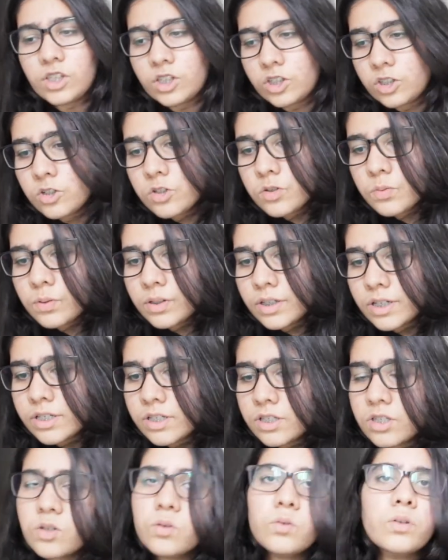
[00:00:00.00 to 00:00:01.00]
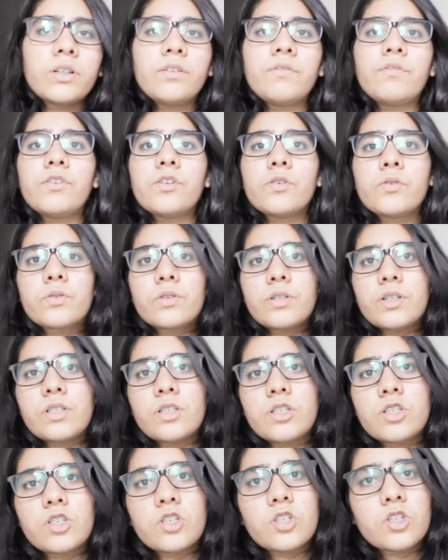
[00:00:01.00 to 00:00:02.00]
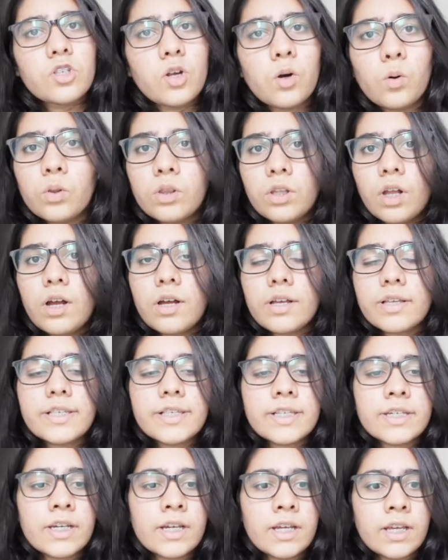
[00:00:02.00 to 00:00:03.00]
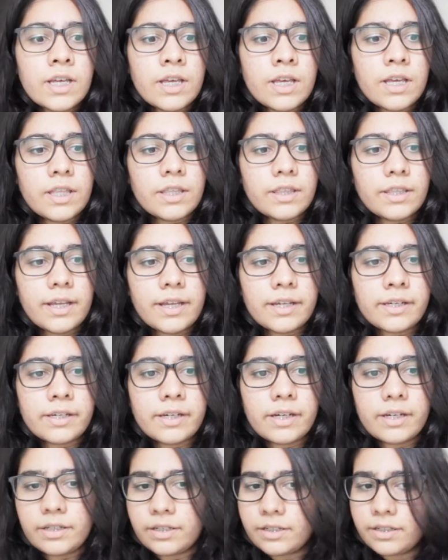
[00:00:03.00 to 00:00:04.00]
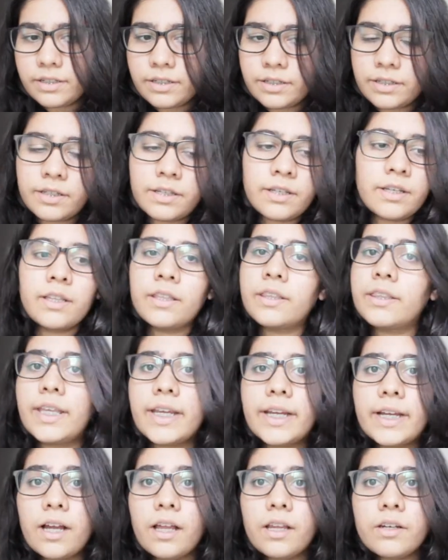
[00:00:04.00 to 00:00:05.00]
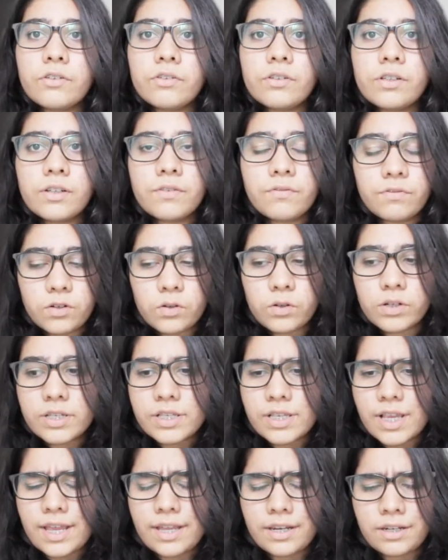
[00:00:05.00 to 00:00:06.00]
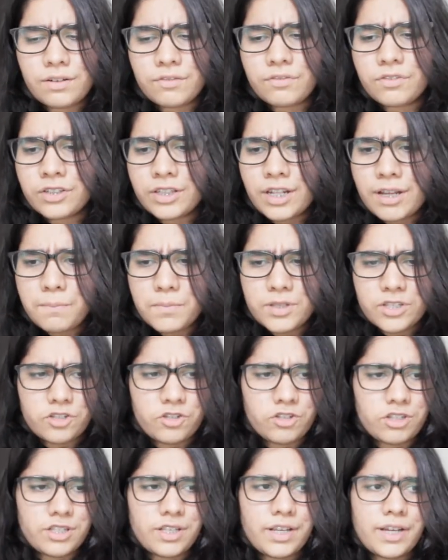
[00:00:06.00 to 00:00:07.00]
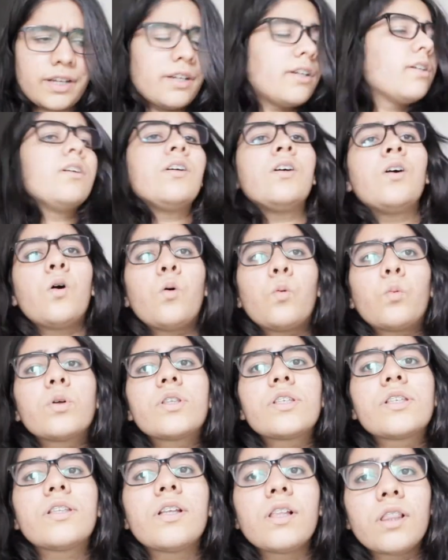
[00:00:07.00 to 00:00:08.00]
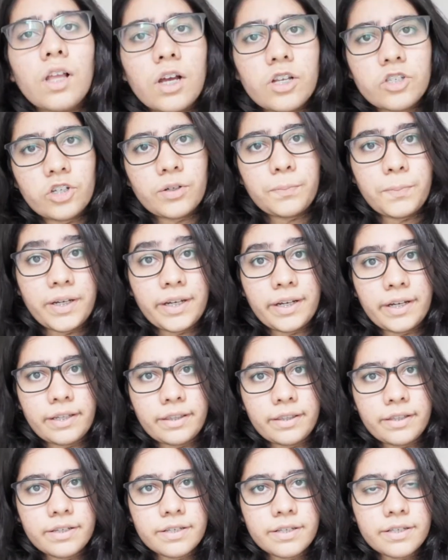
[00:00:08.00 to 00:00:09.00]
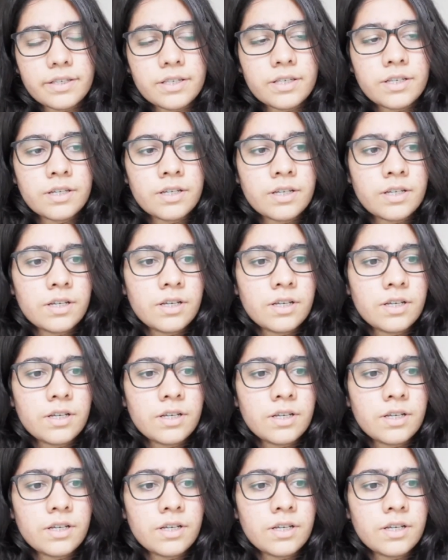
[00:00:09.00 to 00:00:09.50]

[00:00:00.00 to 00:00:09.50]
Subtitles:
usually so confused and so lost that they can't really focus, and for them it's just like, what's the logic behind this?